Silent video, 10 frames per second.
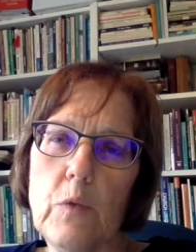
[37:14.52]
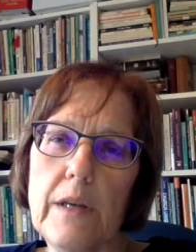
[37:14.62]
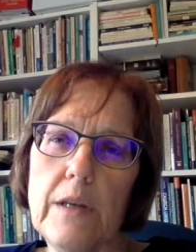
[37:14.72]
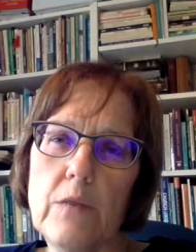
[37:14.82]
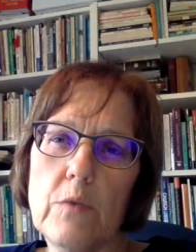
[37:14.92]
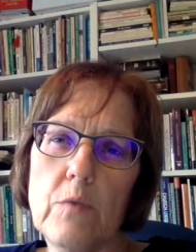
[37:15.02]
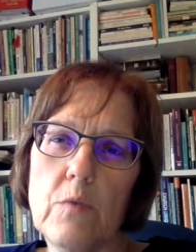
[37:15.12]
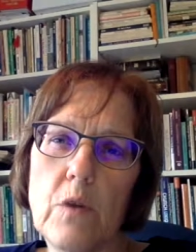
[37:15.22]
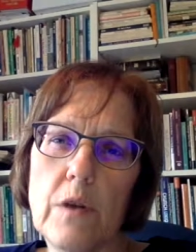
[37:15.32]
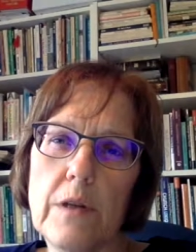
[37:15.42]
you would
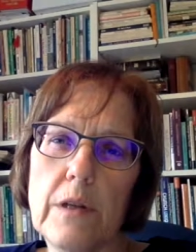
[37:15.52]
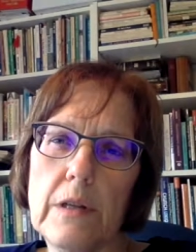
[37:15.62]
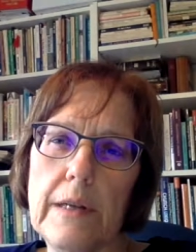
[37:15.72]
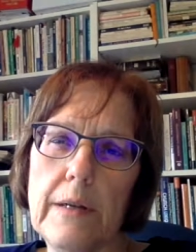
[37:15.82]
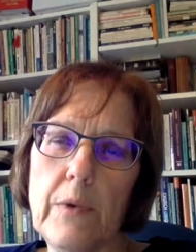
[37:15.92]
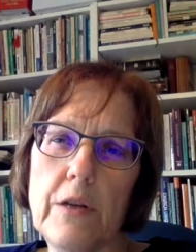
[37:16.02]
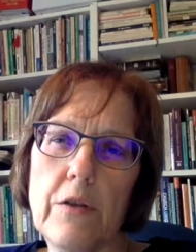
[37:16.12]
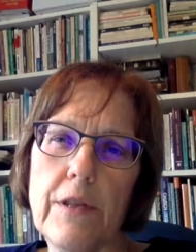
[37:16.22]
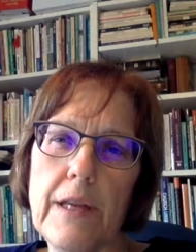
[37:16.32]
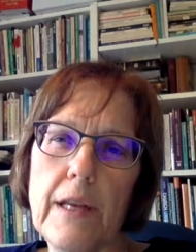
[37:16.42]
want, like what you're
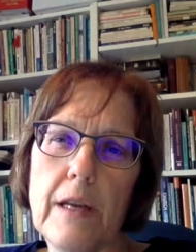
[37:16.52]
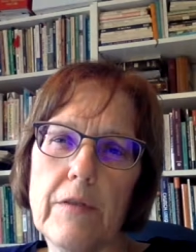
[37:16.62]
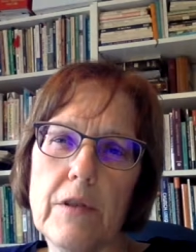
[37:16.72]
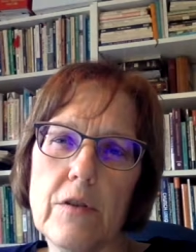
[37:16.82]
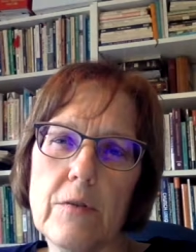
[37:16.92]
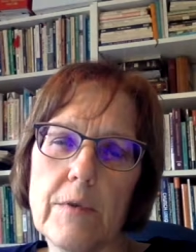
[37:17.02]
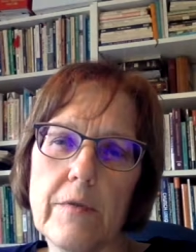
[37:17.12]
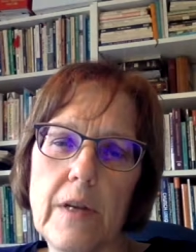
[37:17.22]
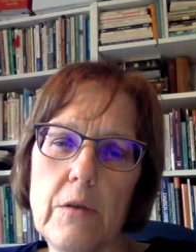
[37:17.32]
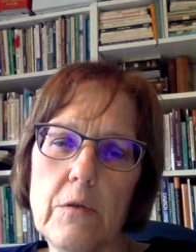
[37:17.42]
thinking of in terms
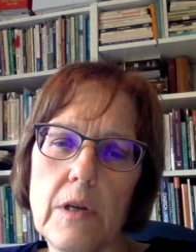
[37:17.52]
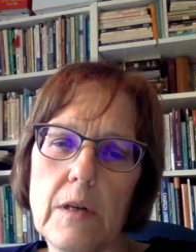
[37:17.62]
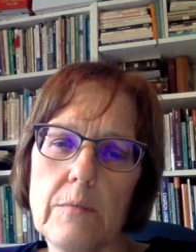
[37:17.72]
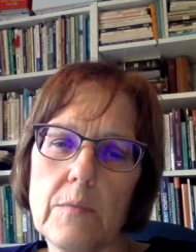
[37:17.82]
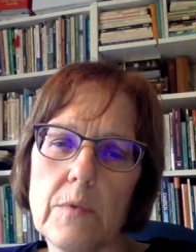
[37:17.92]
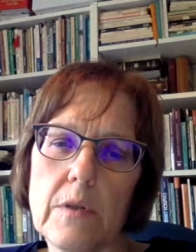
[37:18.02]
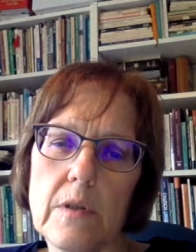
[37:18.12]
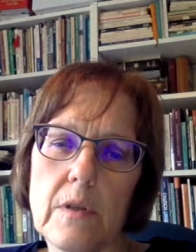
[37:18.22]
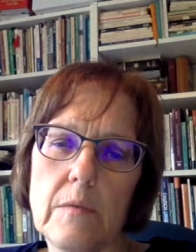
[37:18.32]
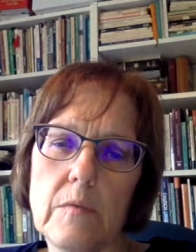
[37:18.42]
of an outcomes
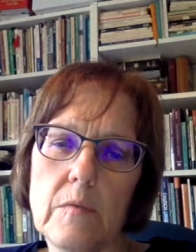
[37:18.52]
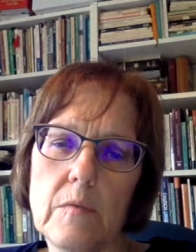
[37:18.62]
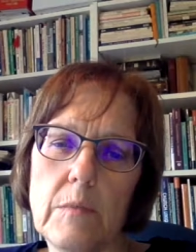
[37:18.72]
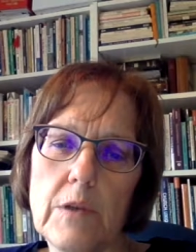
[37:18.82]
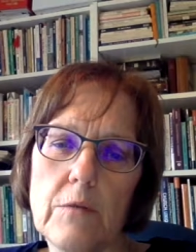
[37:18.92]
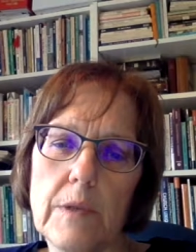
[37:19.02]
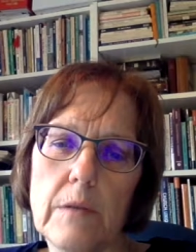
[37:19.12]
measurement.